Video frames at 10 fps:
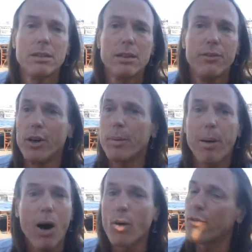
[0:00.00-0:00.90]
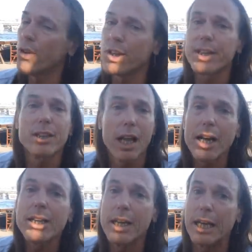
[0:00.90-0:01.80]
very powerful and
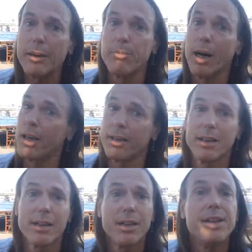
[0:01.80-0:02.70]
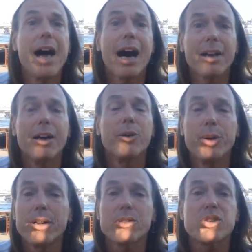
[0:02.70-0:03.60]
enlightening, but not a
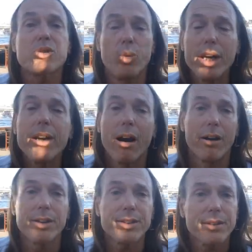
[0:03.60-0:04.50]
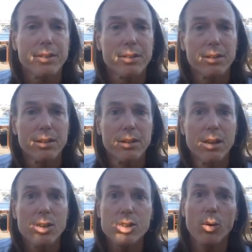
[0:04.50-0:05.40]
real sweetheart.
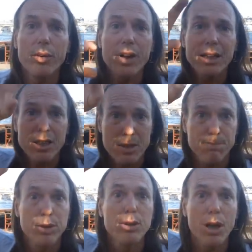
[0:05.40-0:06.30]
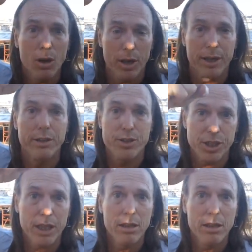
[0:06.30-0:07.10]
So we've got this Pluto energy